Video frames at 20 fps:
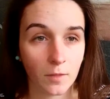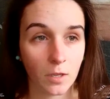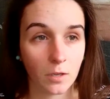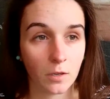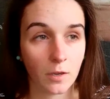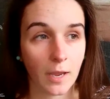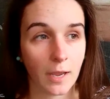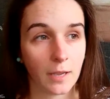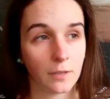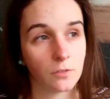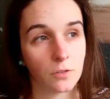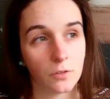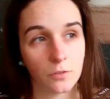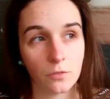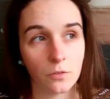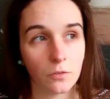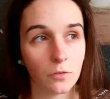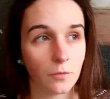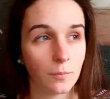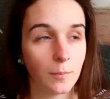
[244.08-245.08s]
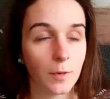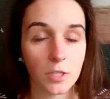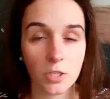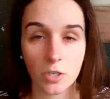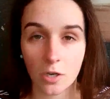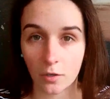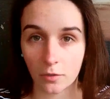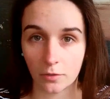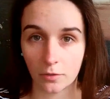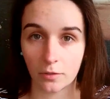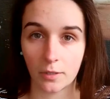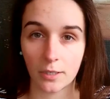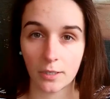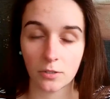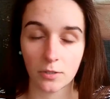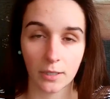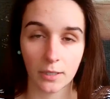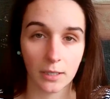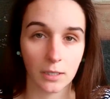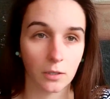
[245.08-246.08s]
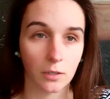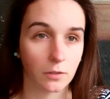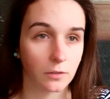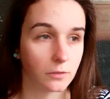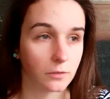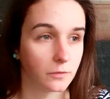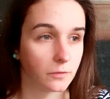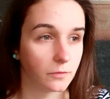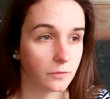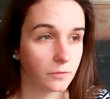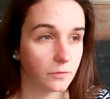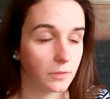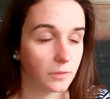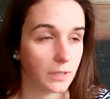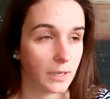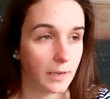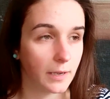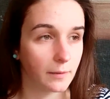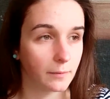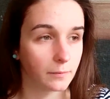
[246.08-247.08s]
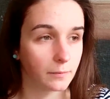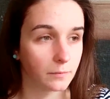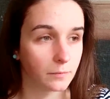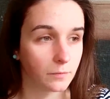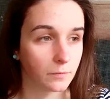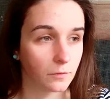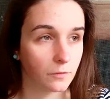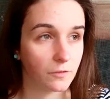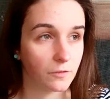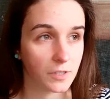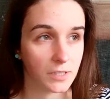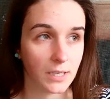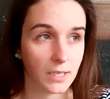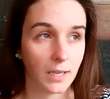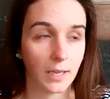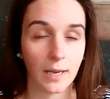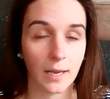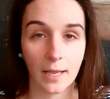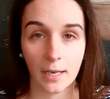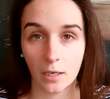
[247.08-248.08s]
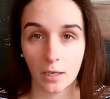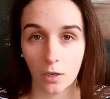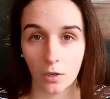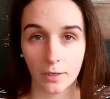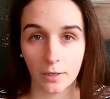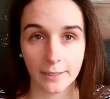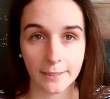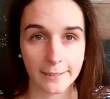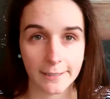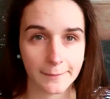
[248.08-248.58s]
so through my childhood I drank a lot of fizzy, and I had lollies.